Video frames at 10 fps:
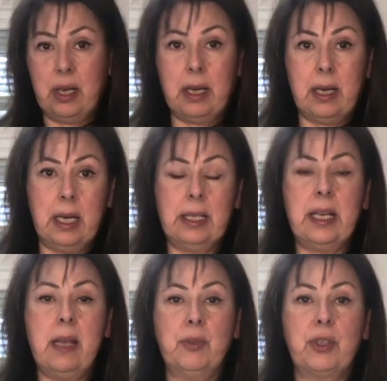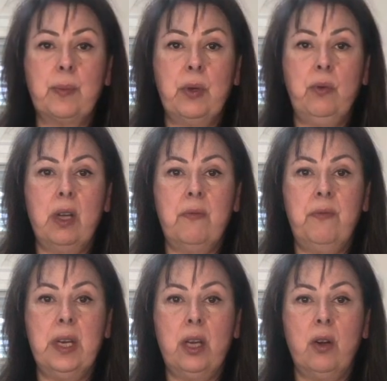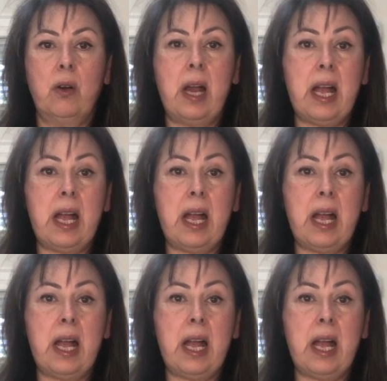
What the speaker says: a tablespoon of vinegar.